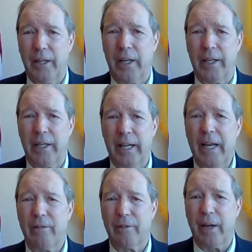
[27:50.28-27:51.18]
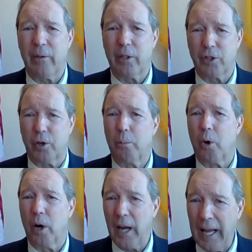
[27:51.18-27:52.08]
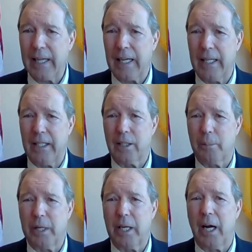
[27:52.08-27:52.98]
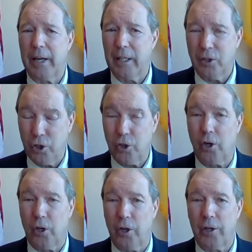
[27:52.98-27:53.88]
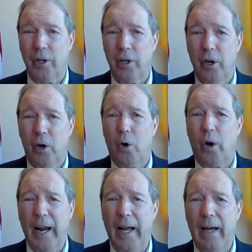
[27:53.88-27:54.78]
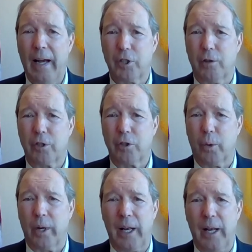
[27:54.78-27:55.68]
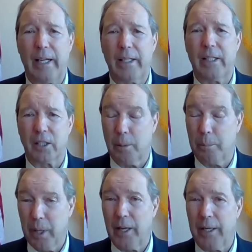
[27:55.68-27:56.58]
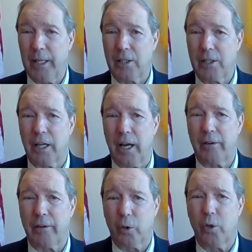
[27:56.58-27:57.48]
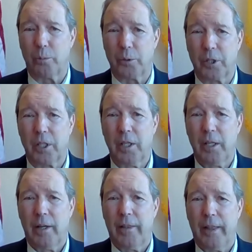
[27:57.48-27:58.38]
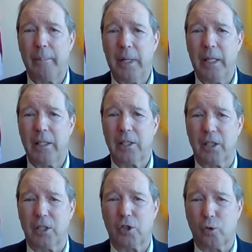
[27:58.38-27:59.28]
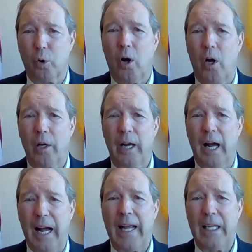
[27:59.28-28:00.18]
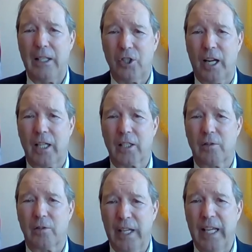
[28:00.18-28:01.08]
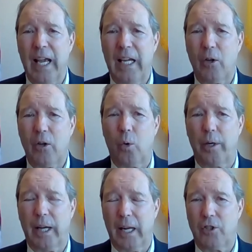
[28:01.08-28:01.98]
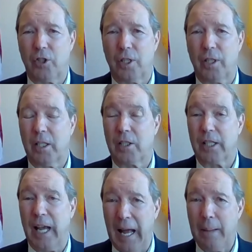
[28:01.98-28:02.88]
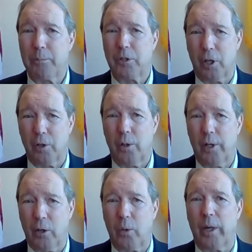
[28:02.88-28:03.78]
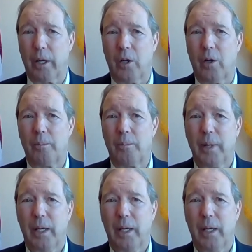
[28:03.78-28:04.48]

that Native veterans are more likely to be uninsured or have service-related disabilities than other groups. That means that strong IHS-VA coordination is absolutely critical.